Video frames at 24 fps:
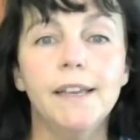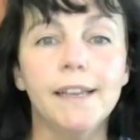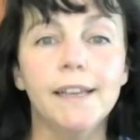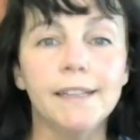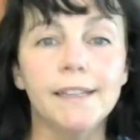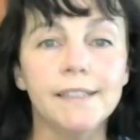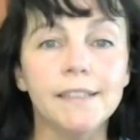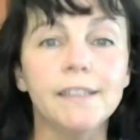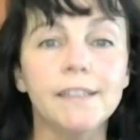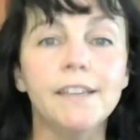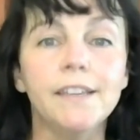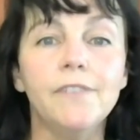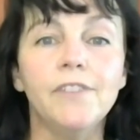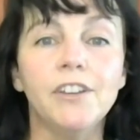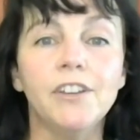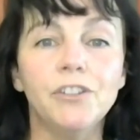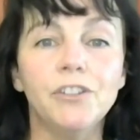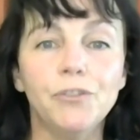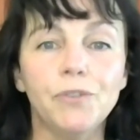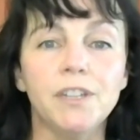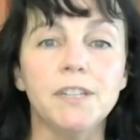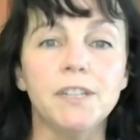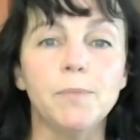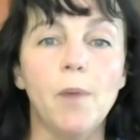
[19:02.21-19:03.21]
It's leaving
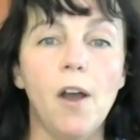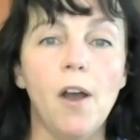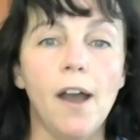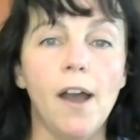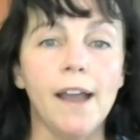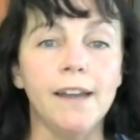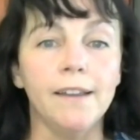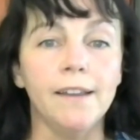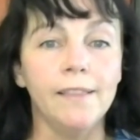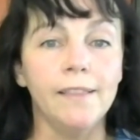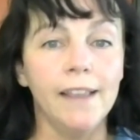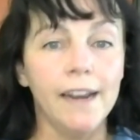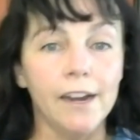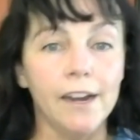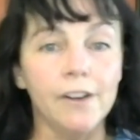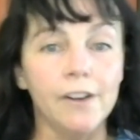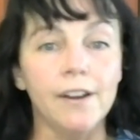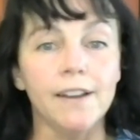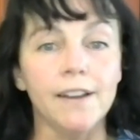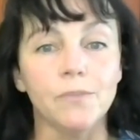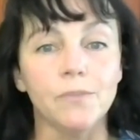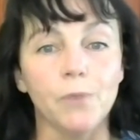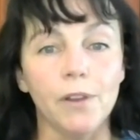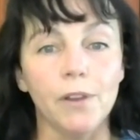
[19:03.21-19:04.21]
trees behind in the
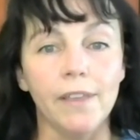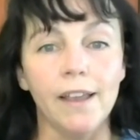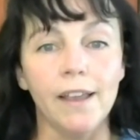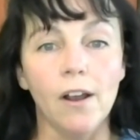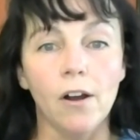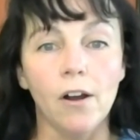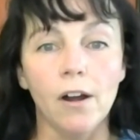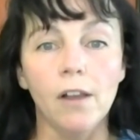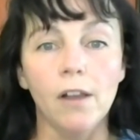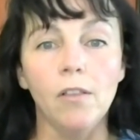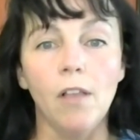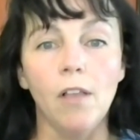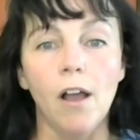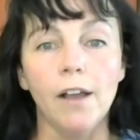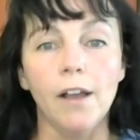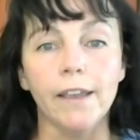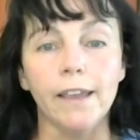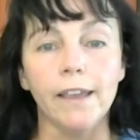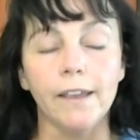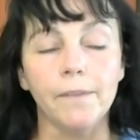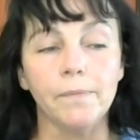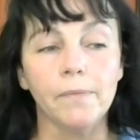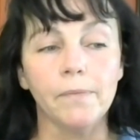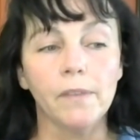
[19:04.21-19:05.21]
areas where they are
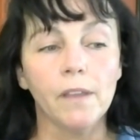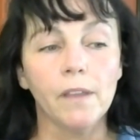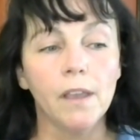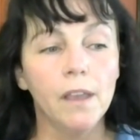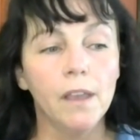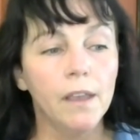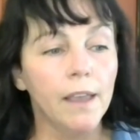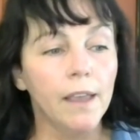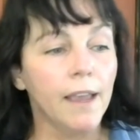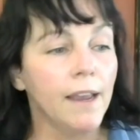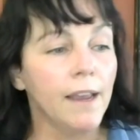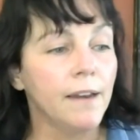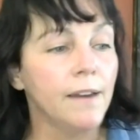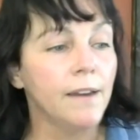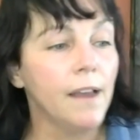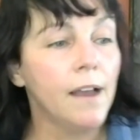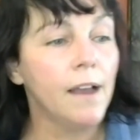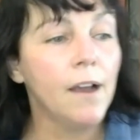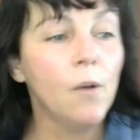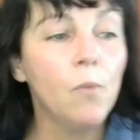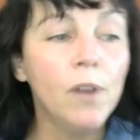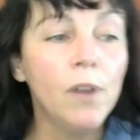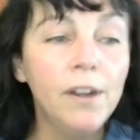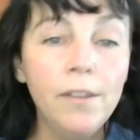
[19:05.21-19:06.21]
logging. And
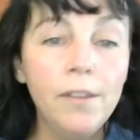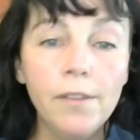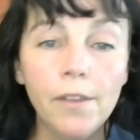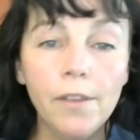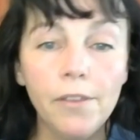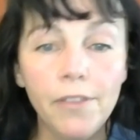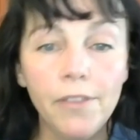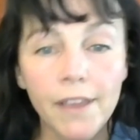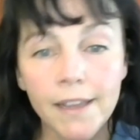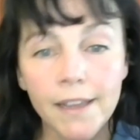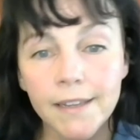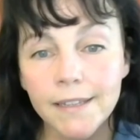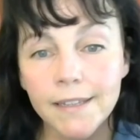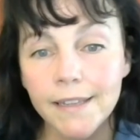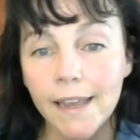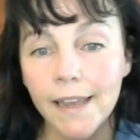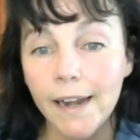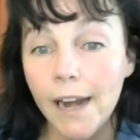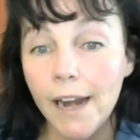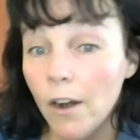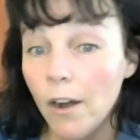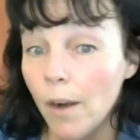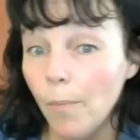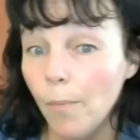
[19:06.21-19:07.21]
one of the things that
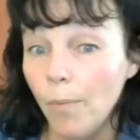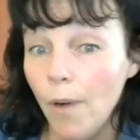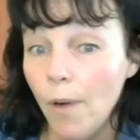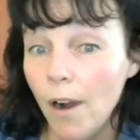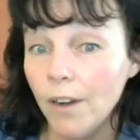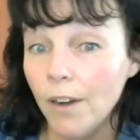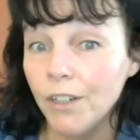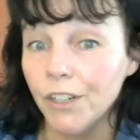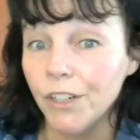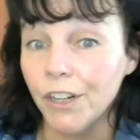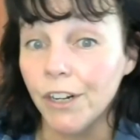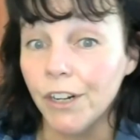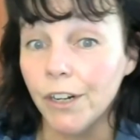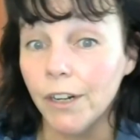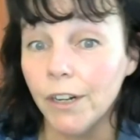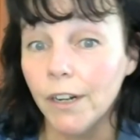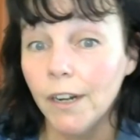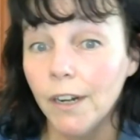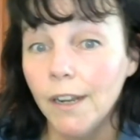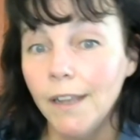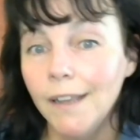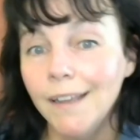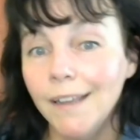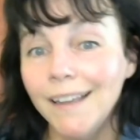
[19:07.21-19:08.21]
Harrop Proctor
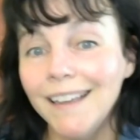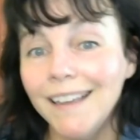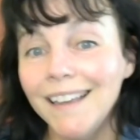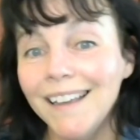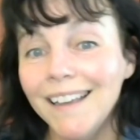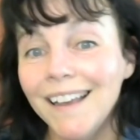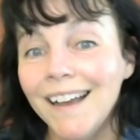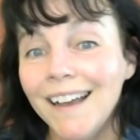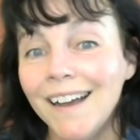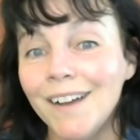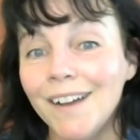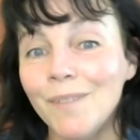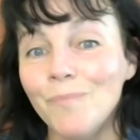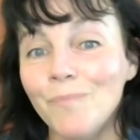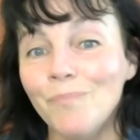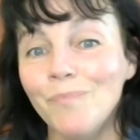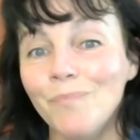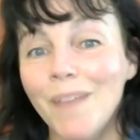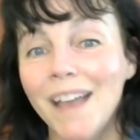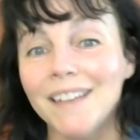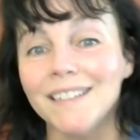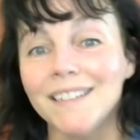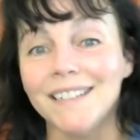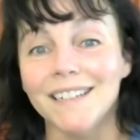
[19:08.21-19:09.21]

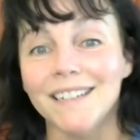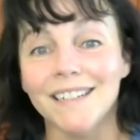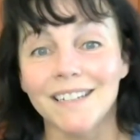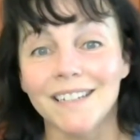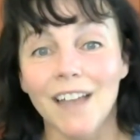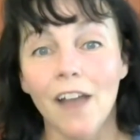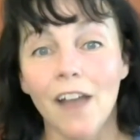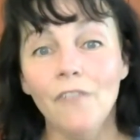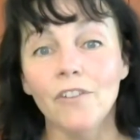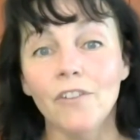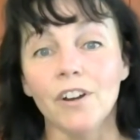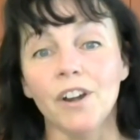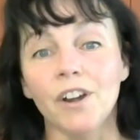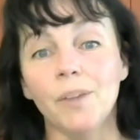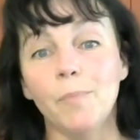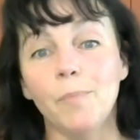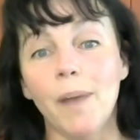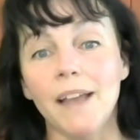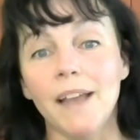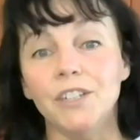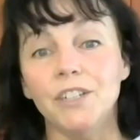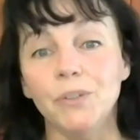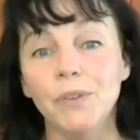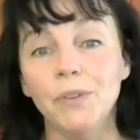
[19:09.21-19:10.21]
has discovered
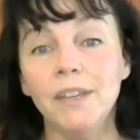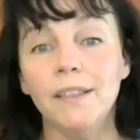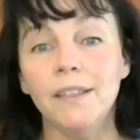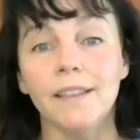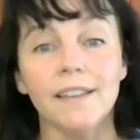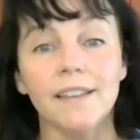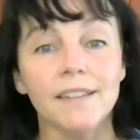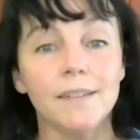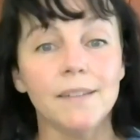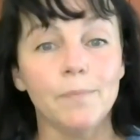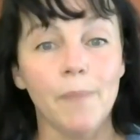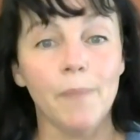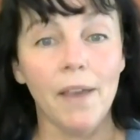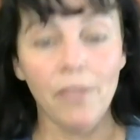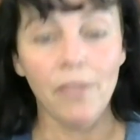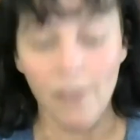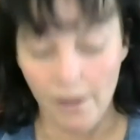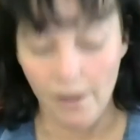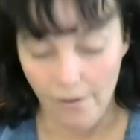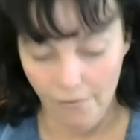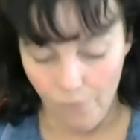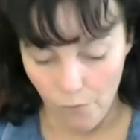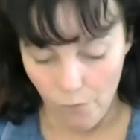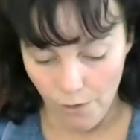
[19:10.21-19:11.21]
by doing this
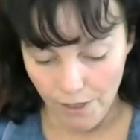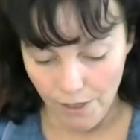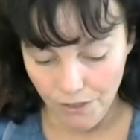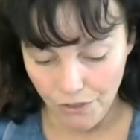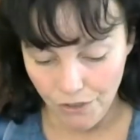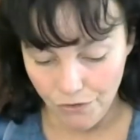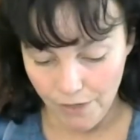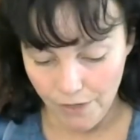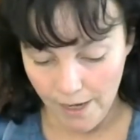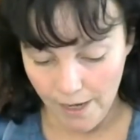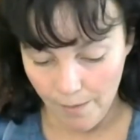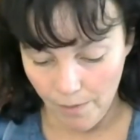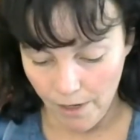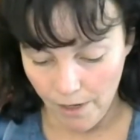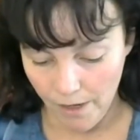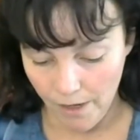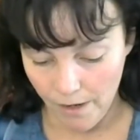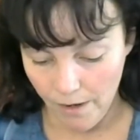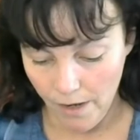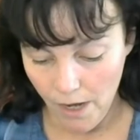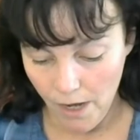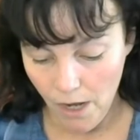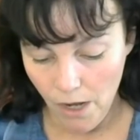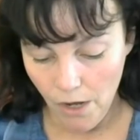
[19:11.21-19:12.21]
method of forestry, I'm going
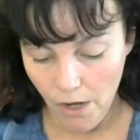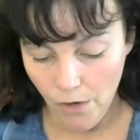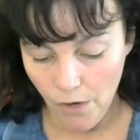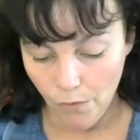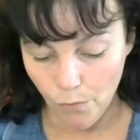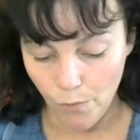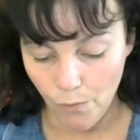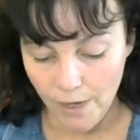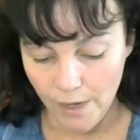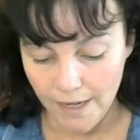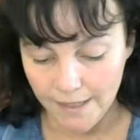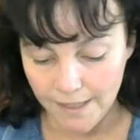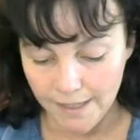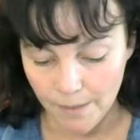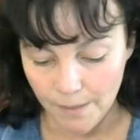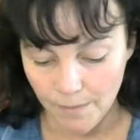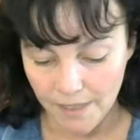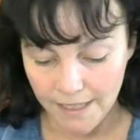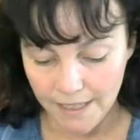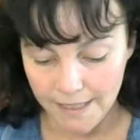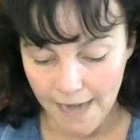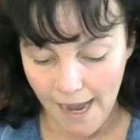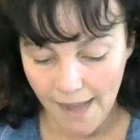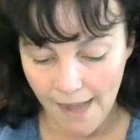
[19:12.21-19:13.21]
to read some
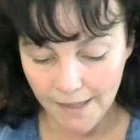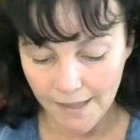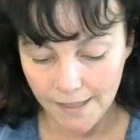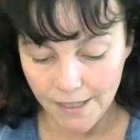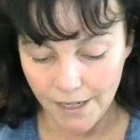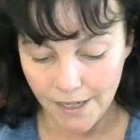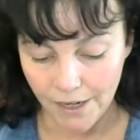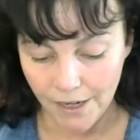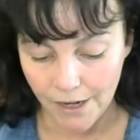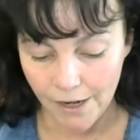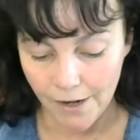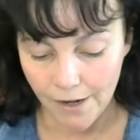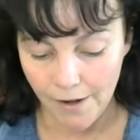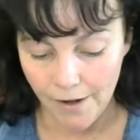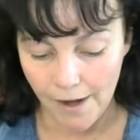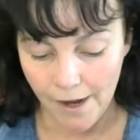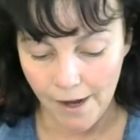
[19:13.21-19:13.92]
stats here.